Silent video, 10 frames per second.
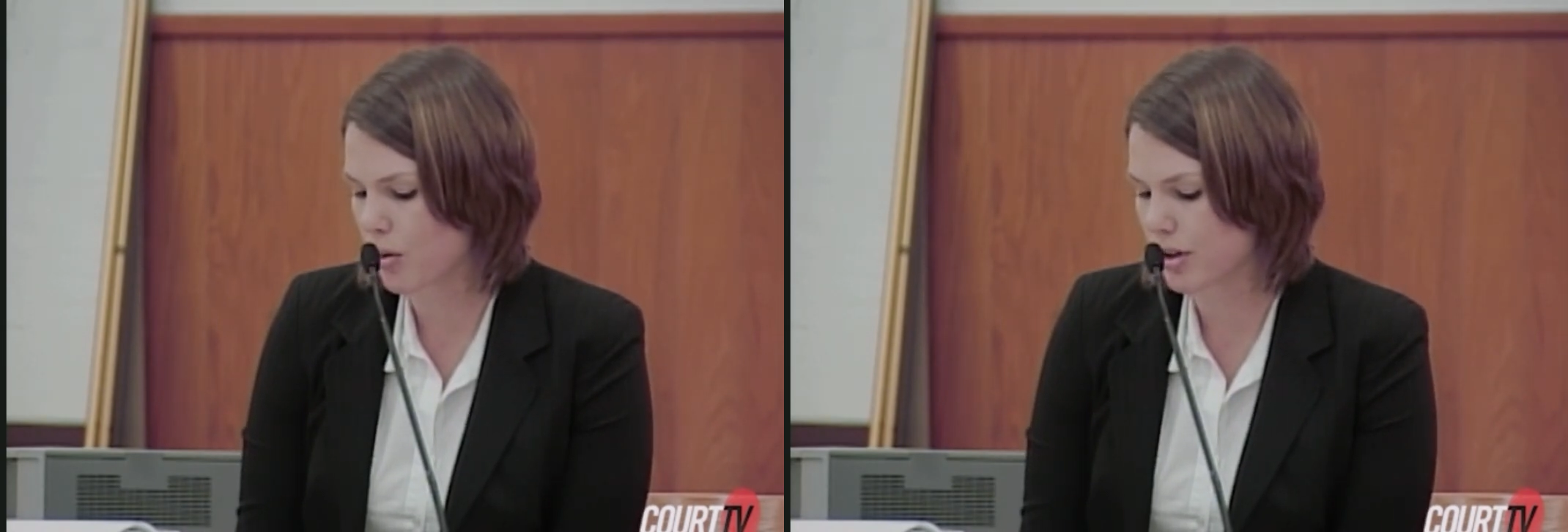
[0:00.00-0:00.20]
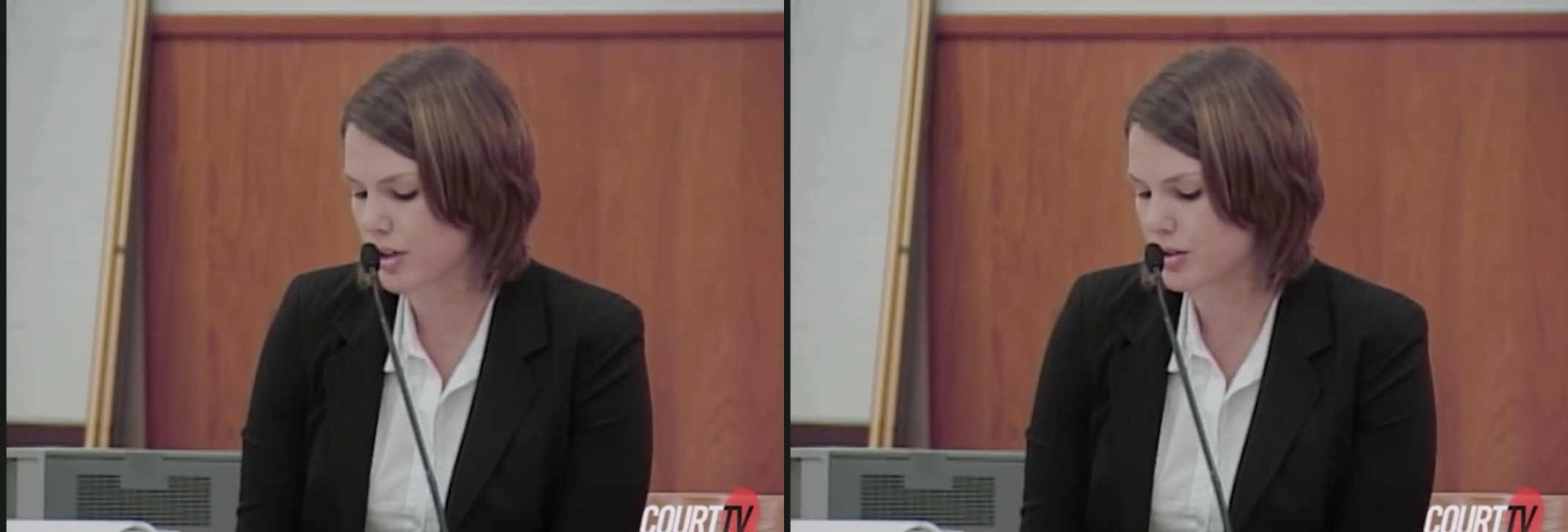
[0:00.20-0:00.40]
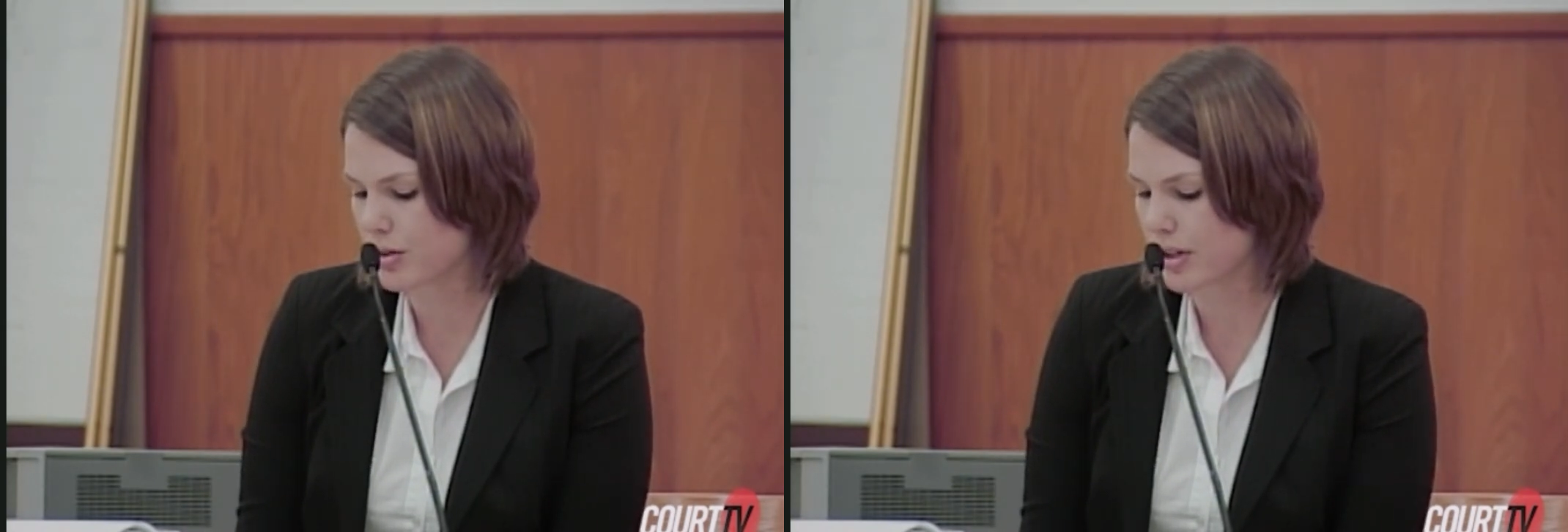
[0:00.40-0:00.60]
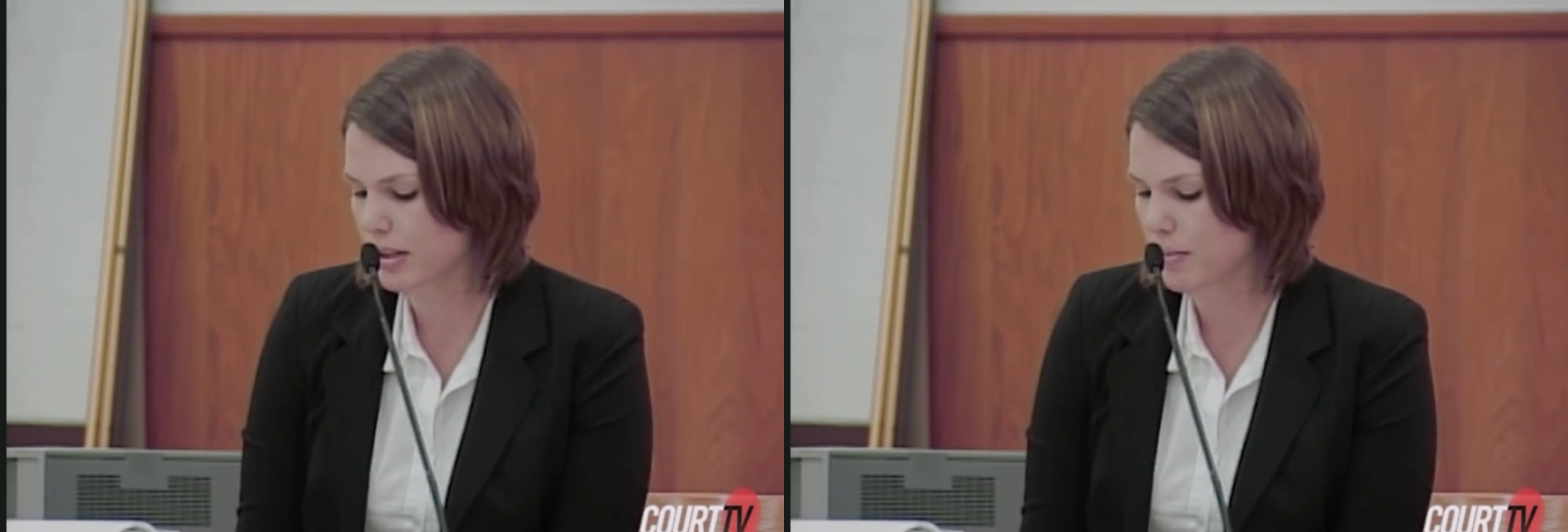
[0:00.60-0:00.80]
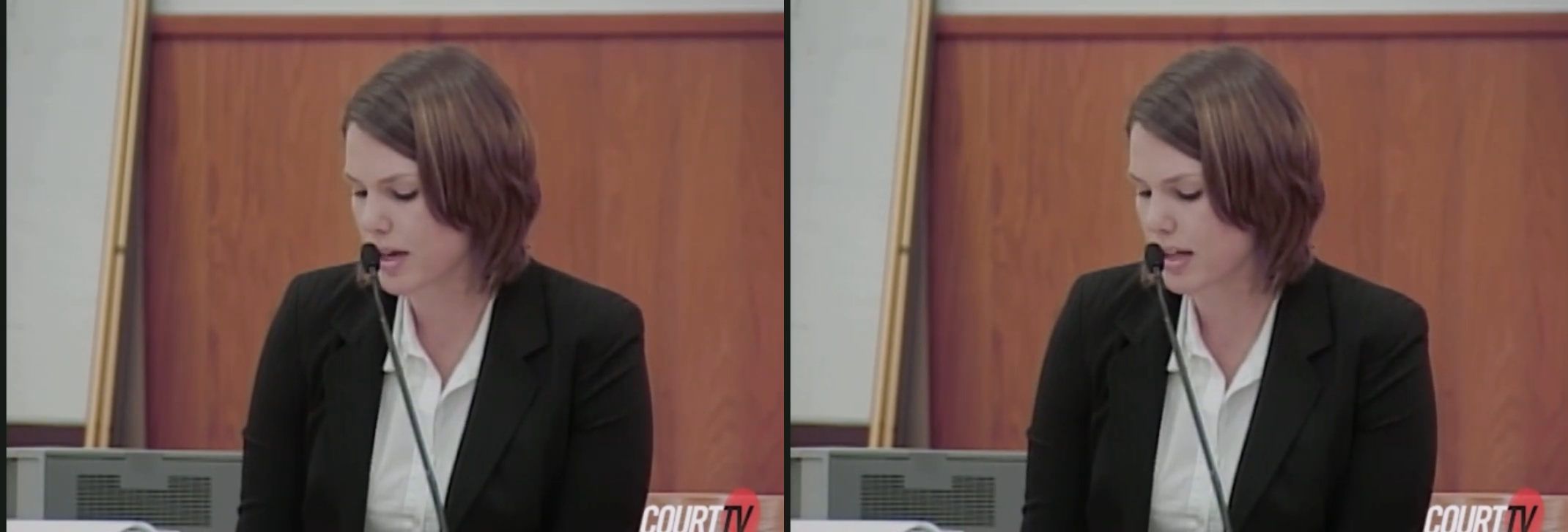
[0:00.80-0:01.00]
or you do it
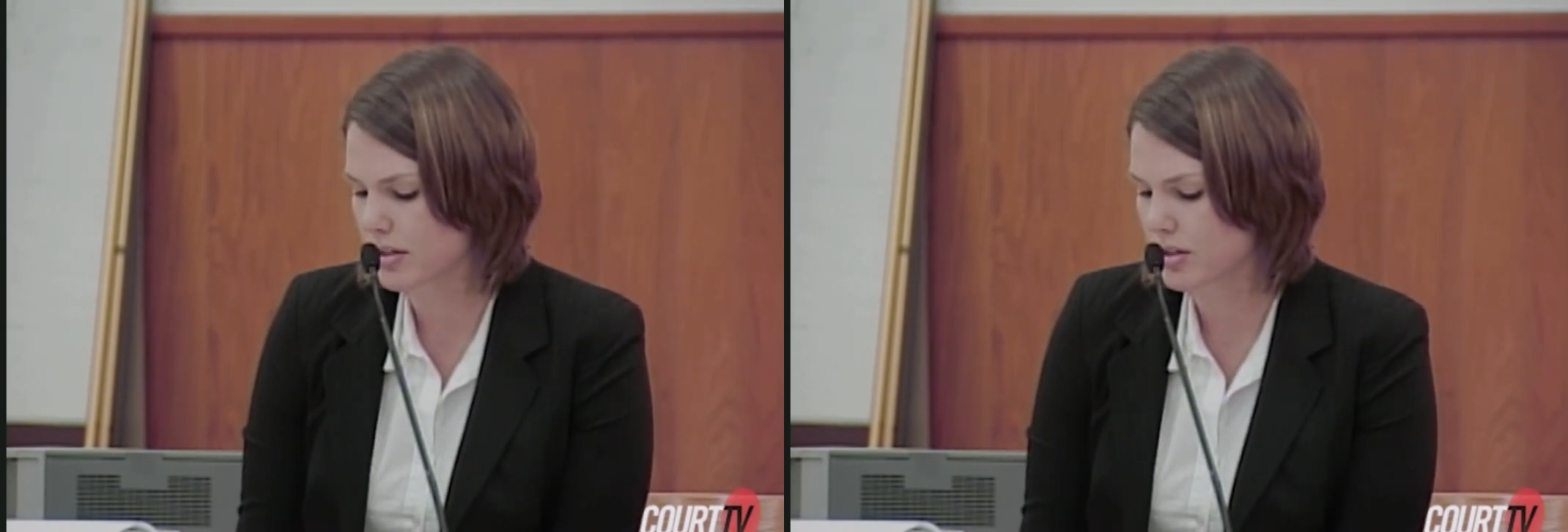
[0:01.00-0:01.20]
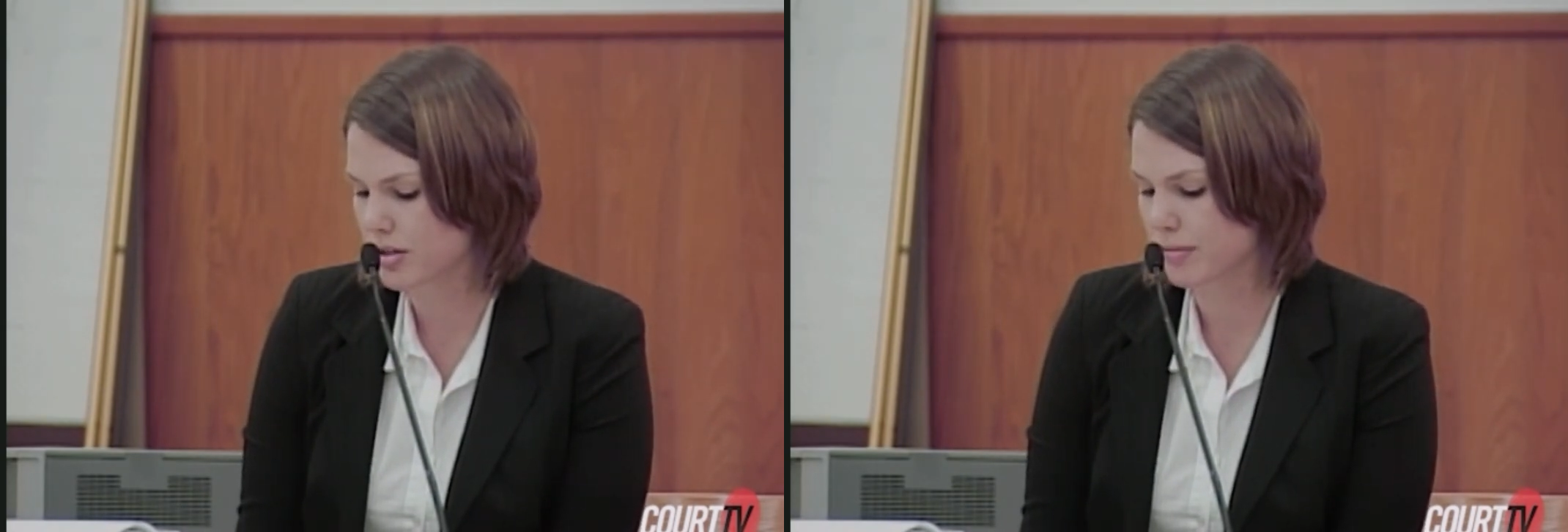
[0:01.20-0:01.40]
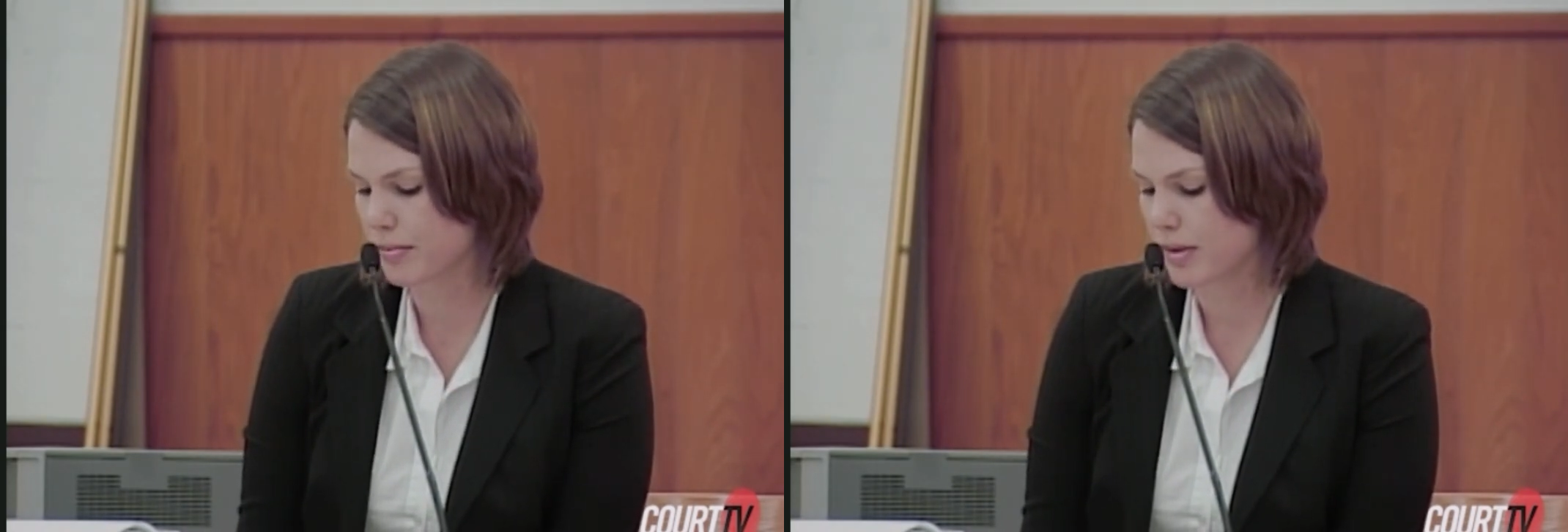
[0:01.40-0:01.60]
at the beach.